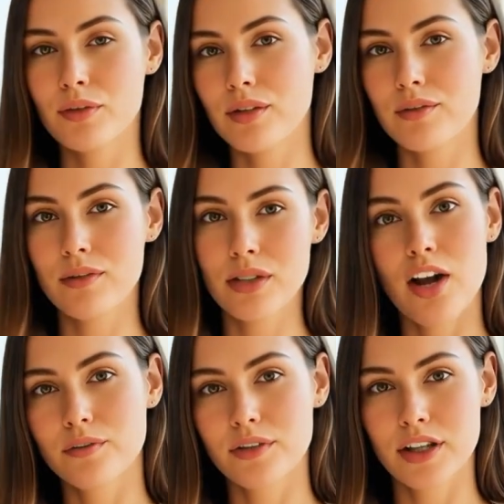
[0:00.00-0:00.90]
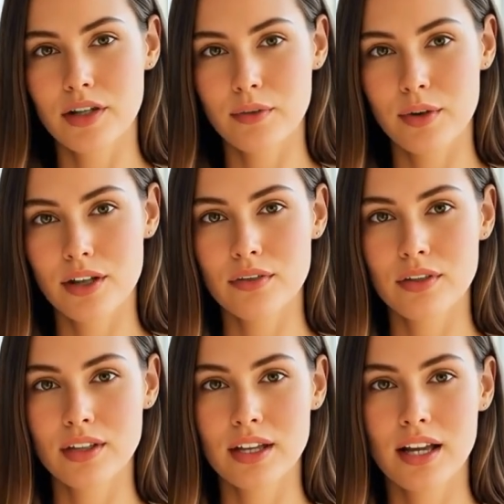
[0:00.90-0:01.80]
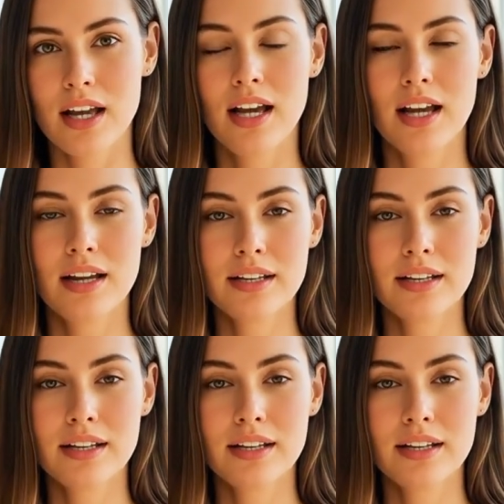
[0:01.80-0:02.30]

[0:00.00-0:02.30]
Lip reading: Lily became our unofficial mascot.